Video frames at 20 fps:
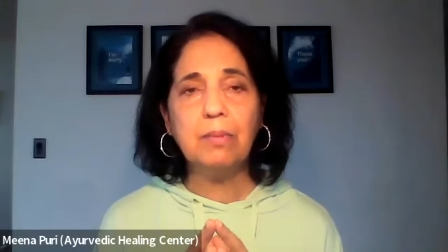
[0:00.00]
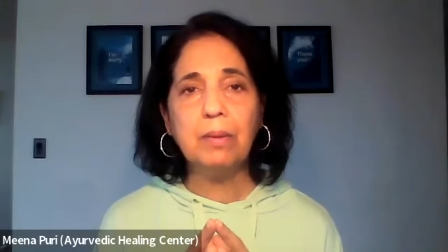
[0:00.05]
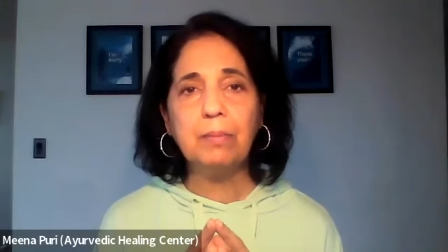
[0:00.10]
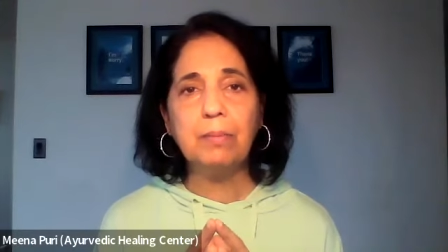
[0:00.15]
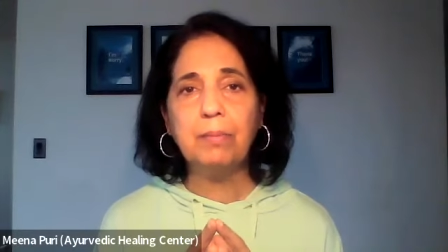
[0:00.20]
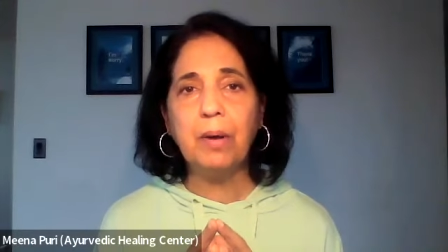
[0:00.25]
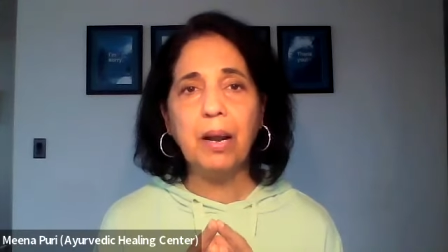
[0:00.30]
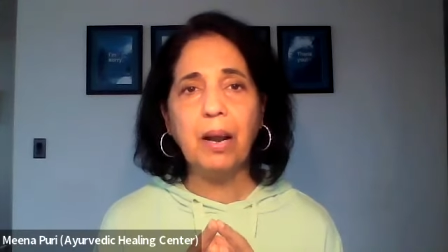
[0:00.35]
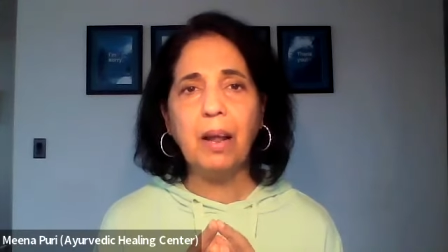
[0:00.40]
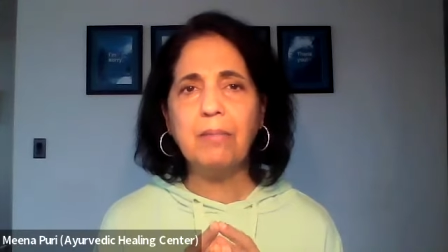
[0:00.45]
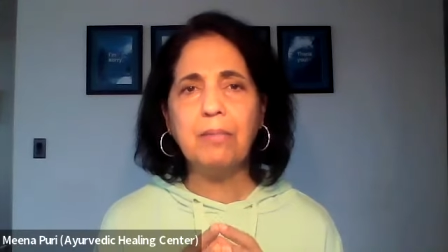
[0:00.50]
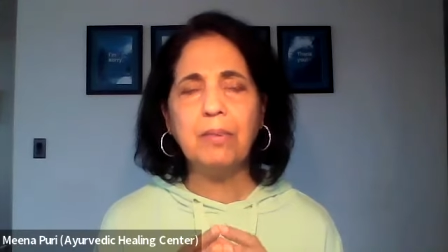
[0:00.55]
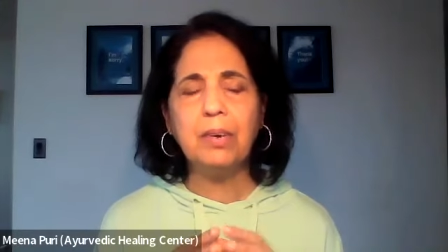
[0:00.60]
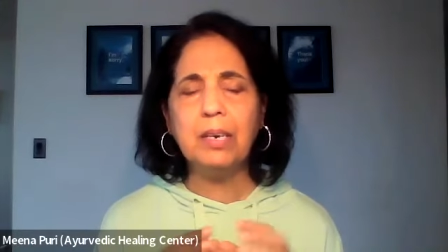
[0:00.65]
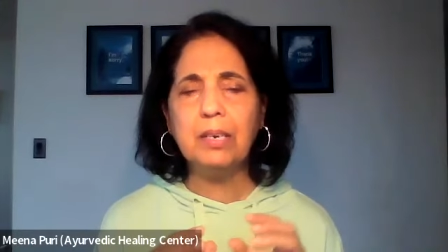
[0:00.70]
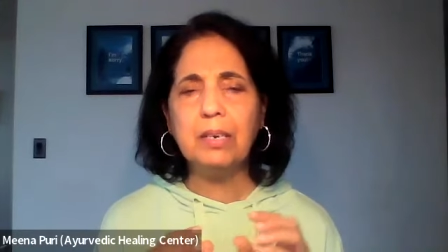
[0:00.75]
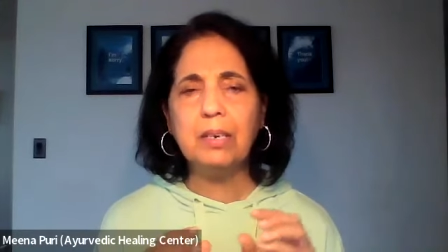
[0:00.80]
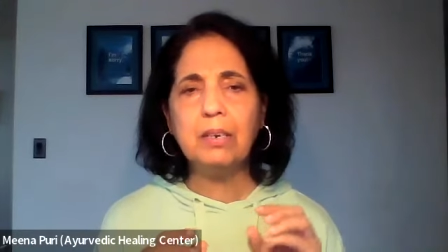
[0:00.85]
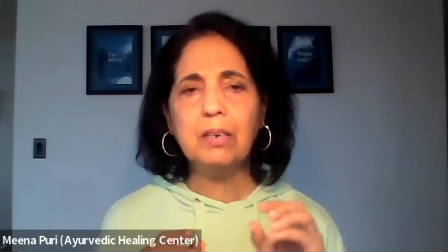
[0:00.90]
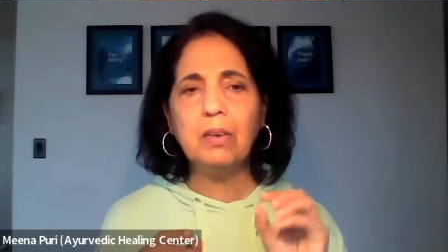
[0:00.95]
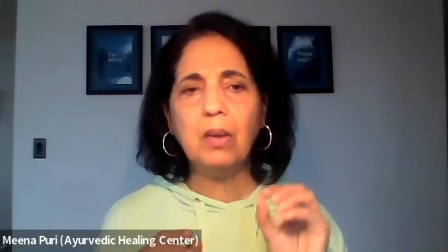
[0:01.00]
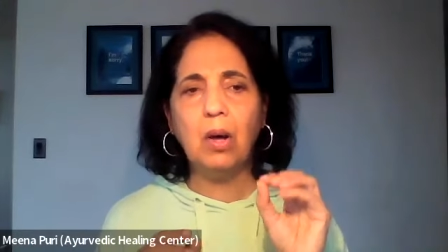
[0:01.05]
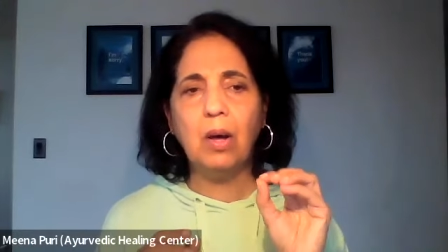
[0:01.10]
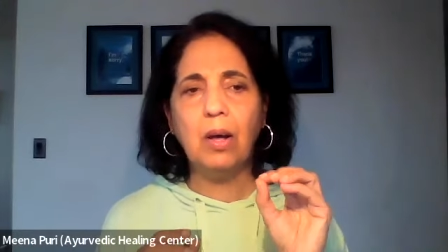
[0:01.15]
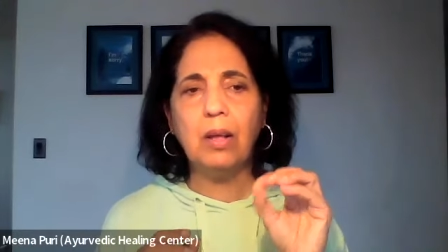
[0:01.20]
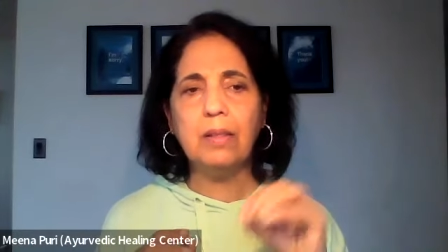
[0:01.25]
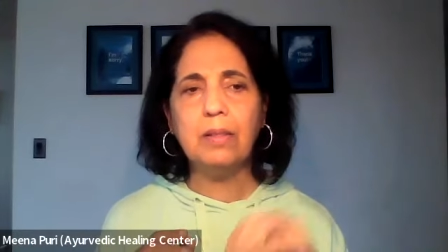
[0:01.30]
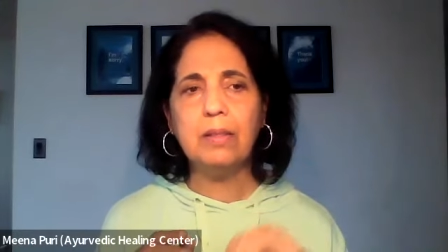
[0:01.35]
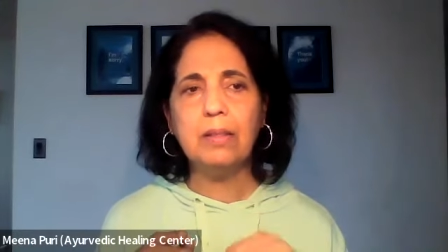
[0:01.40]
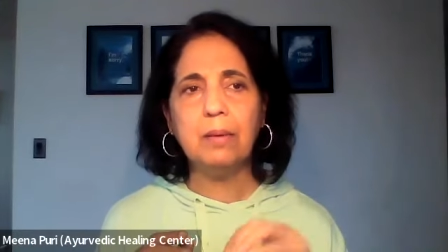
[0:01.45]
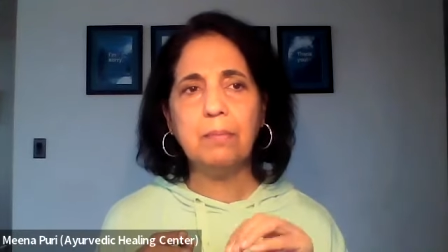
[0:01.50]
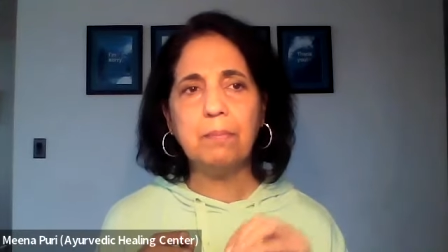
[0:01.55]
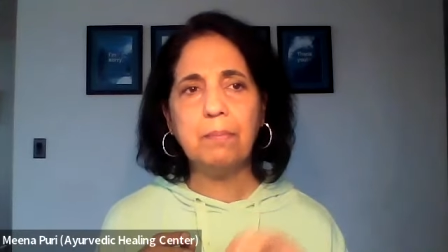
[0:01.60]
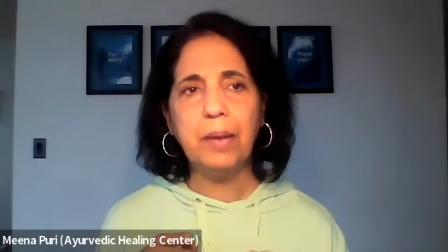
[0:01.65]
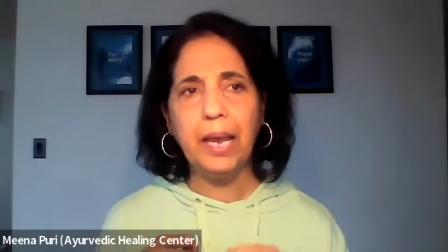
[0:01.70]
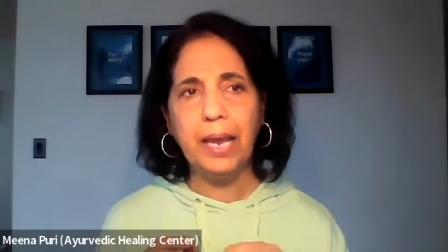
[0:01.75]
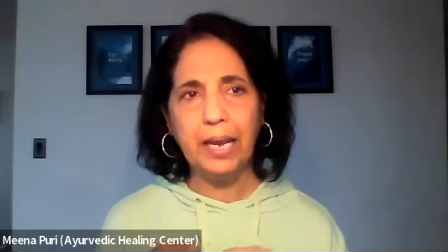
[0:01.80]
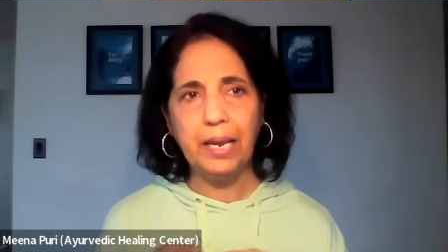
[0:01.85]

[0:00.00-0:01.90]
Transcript: what I've written on the